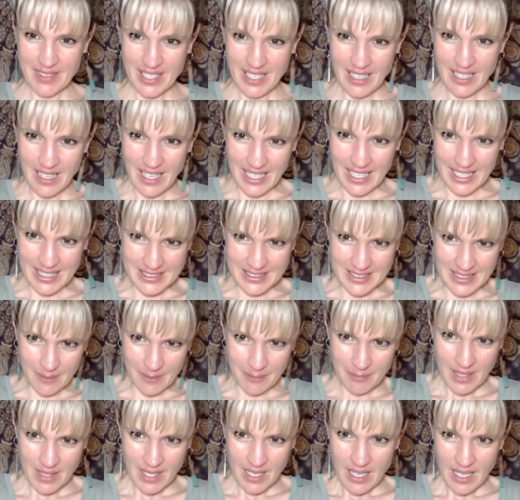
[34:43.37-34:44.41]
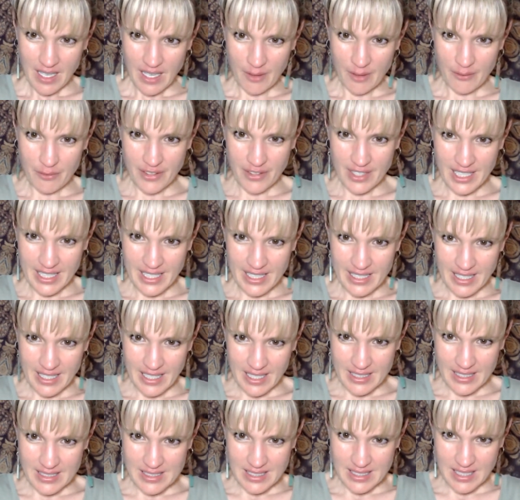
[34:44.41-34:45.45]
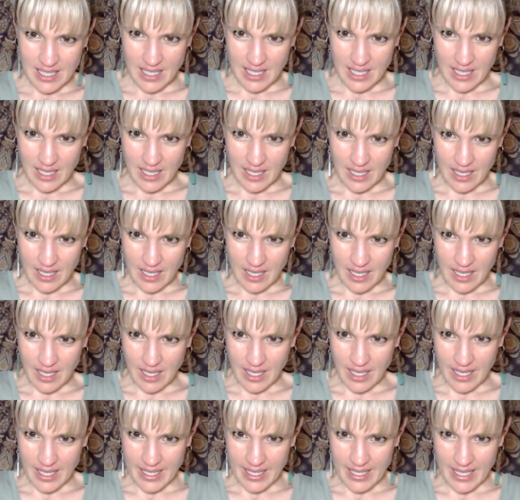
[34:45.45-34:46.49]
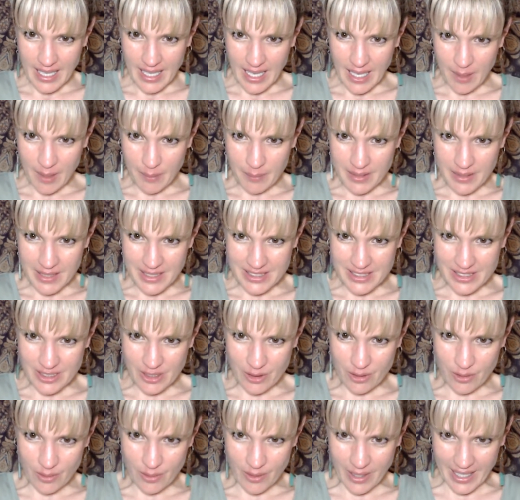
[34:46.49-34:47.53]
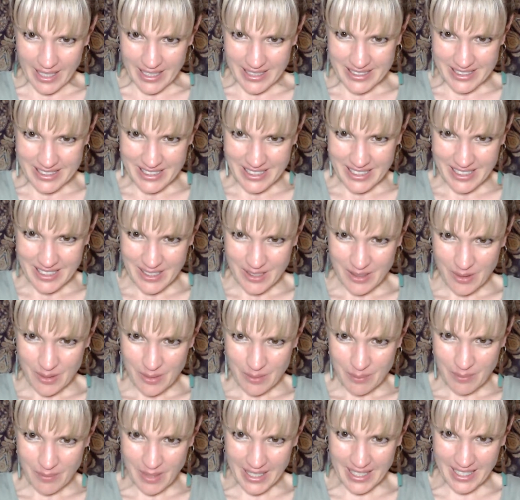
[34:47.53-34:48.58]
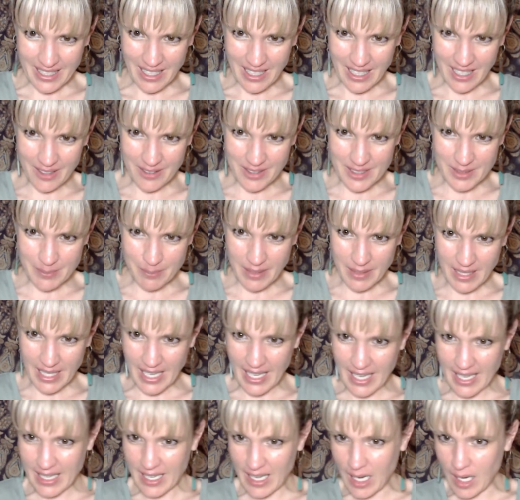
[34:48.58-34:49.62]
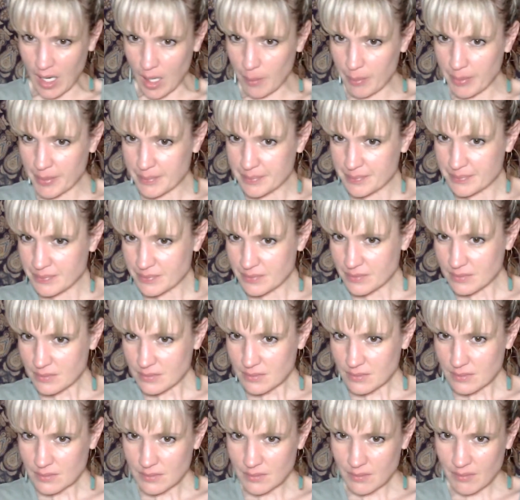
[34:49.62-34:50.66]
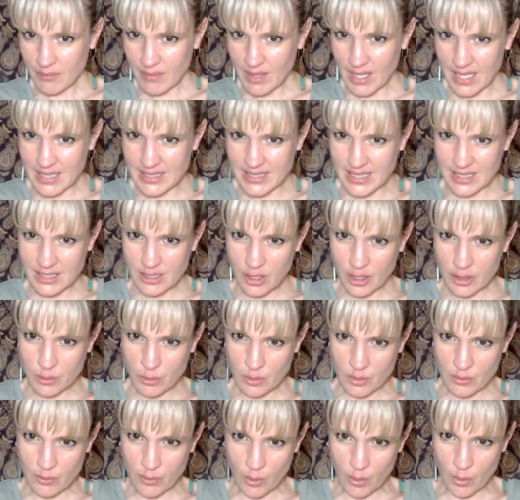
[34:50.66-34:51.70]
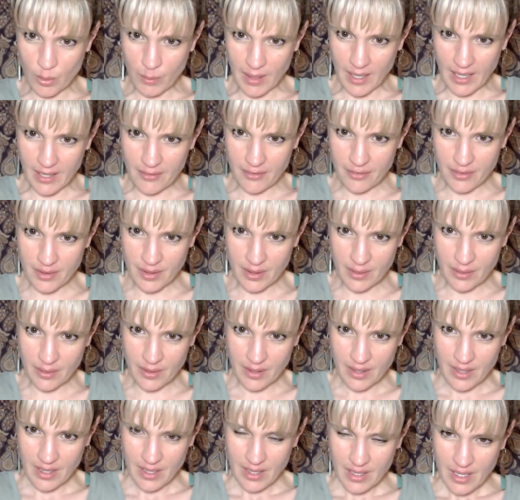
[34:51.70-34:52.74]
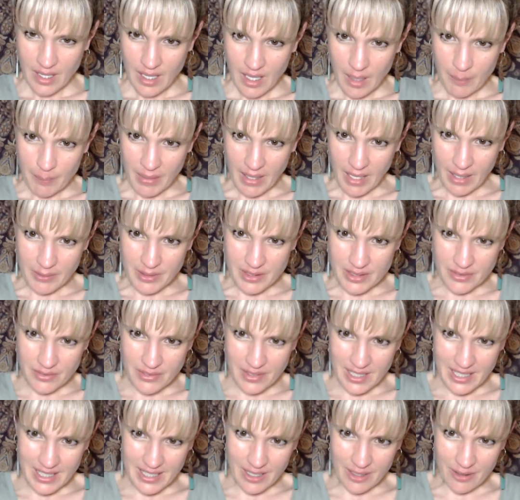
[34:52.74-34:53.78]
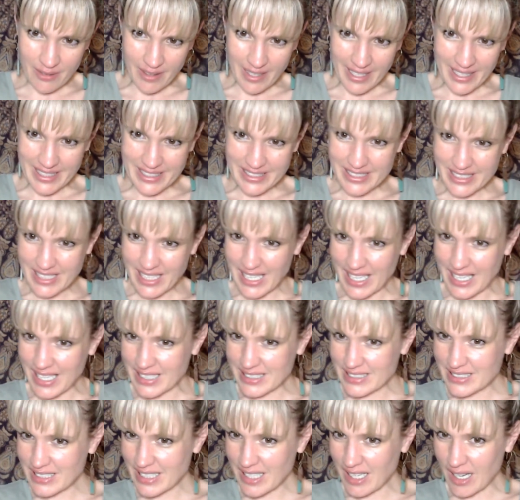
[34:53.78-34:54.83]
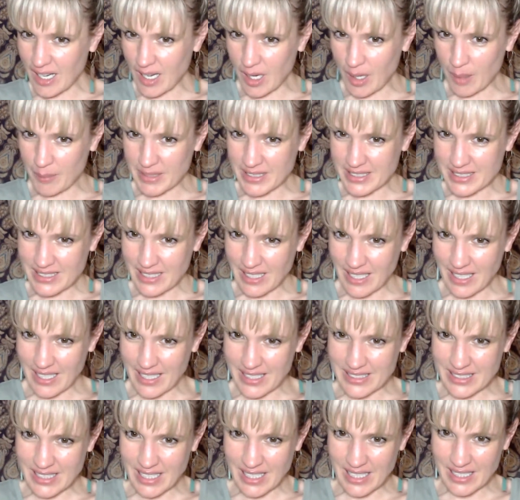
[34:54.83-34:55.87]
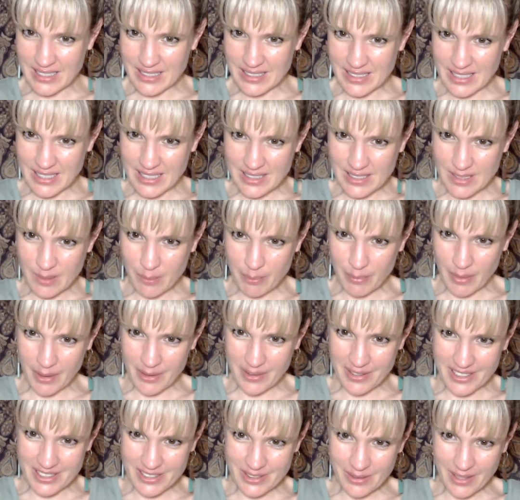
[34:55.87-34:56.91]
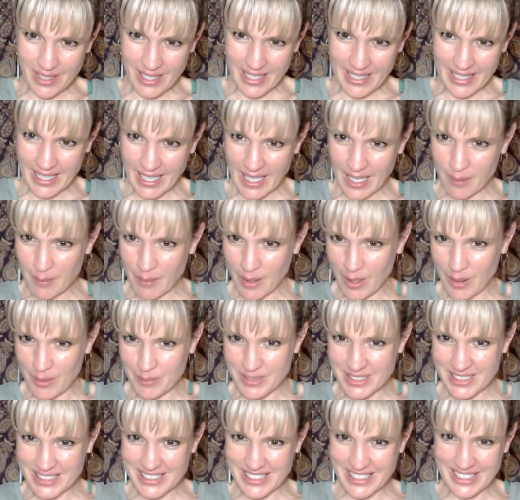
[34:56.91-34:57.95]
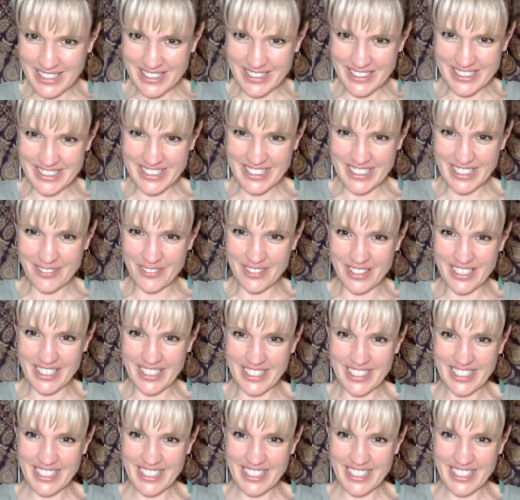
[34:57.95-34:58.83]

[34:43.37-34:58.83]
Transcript: Hi, Lisa. I'm feeling that I am is great. My car is playing up, and Tesco's was full, but I was feeling great and calm inside, and it's a bonus when I came home to see you on TV.